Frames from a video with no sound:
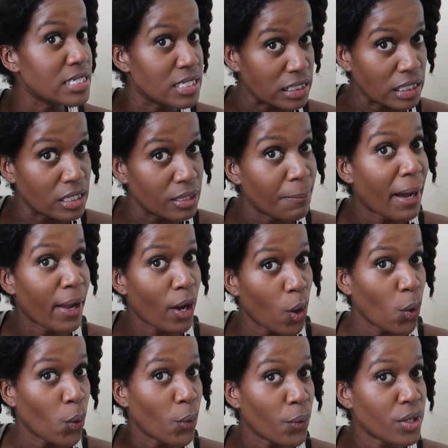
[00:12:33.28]
did my
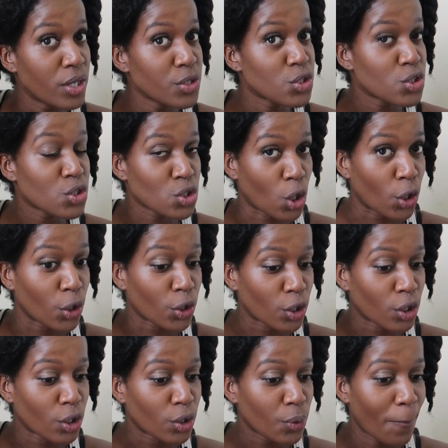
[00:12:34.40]
own
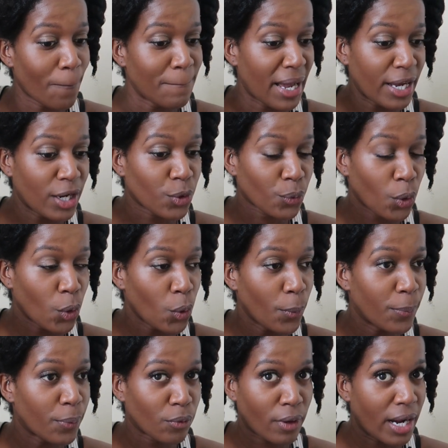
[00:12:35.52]
starter micro
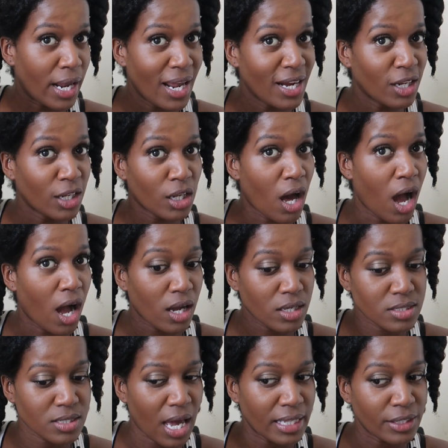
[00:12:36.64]
braid
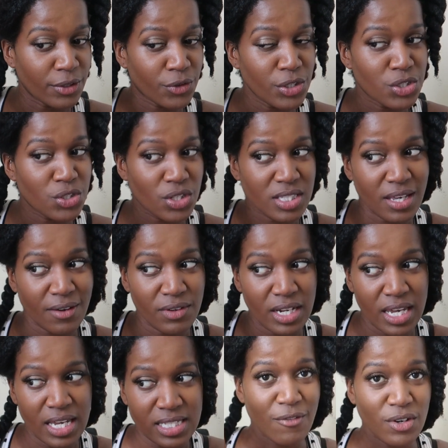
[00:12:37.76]
locks. I literally took 7
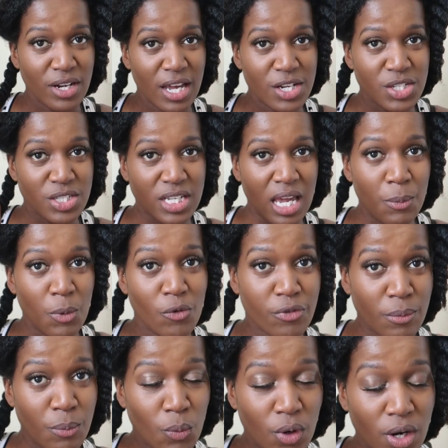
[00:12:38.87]
days. Every day I just came home from